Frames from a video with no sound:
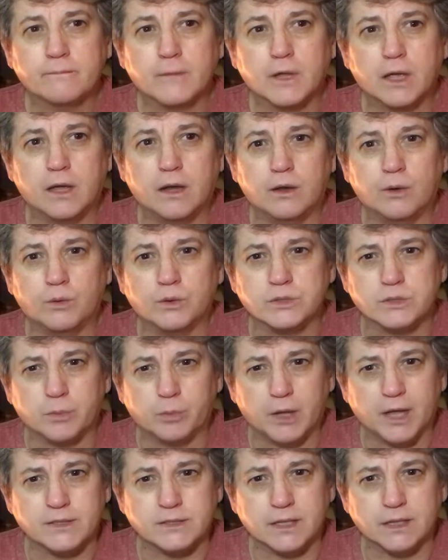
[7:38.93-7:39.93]
And it was a
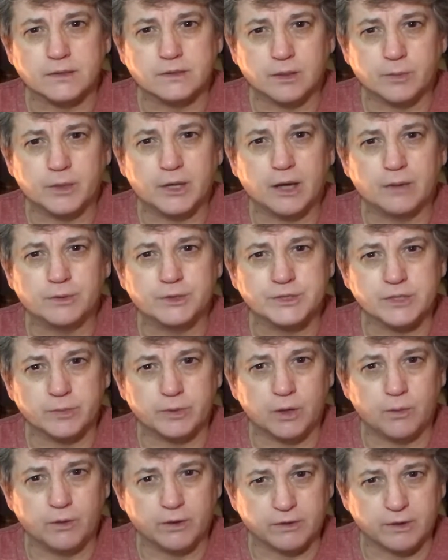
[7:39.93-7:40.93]
blessing to be able to
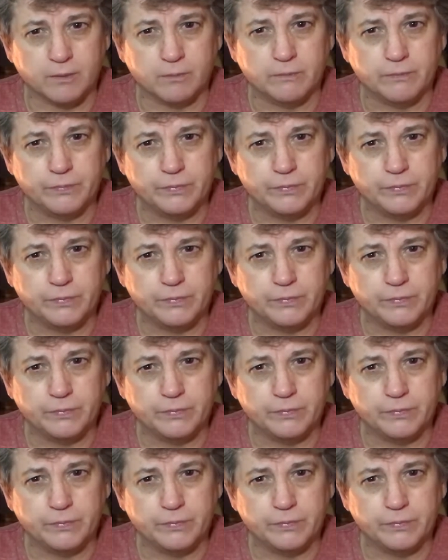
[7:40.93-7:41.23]
be with him.